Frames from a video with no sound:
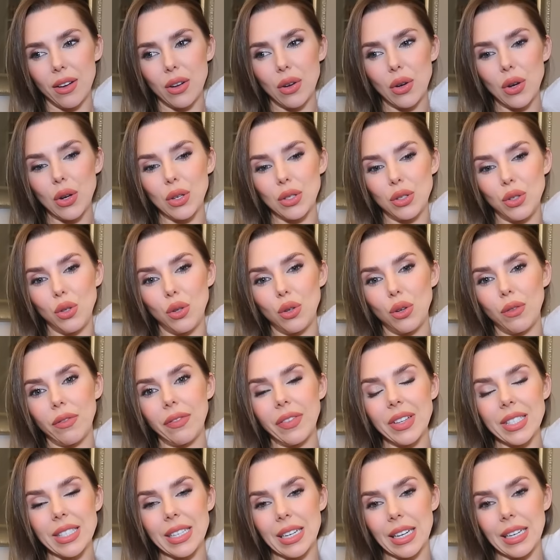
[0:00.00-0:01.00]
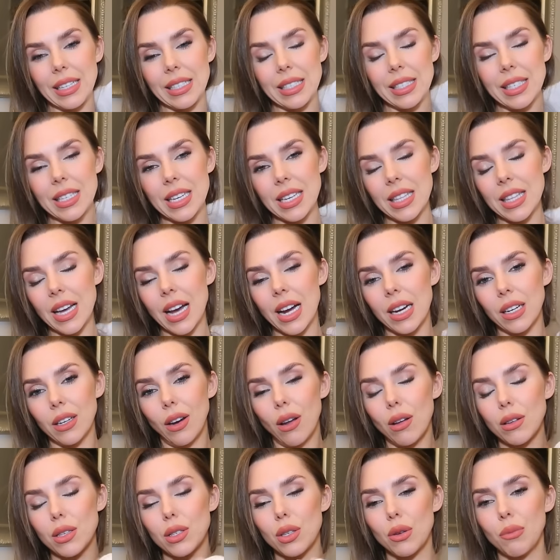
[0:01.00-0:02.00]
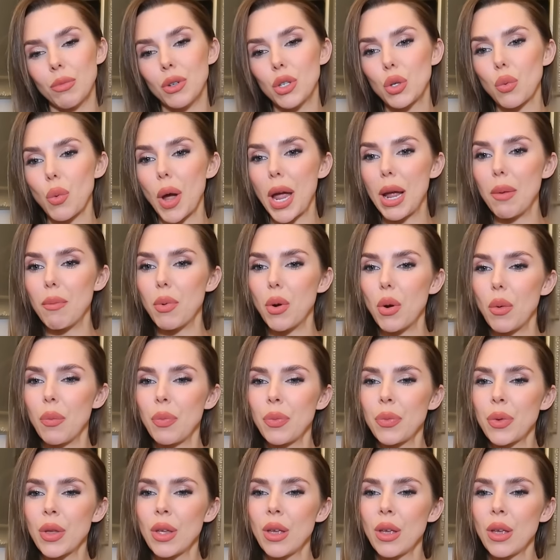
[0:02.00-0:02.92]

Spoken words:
because you could physically see that I'd lost so much weight, but